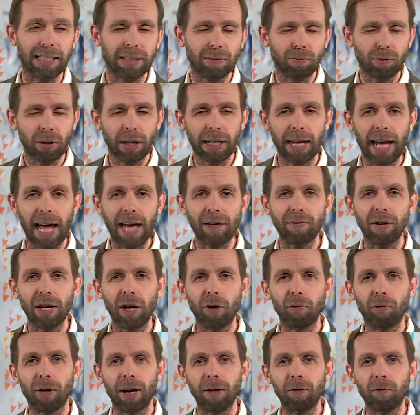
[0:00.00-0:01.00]
Some really
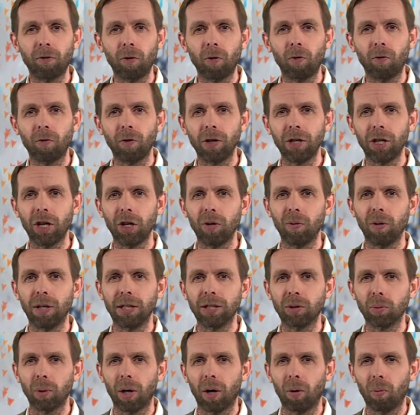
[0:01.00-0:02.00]
heavy rainfall for you
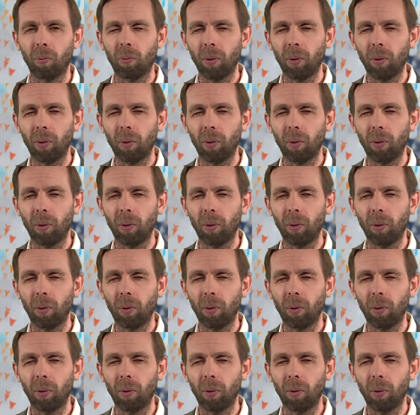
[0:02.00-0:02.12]
as well.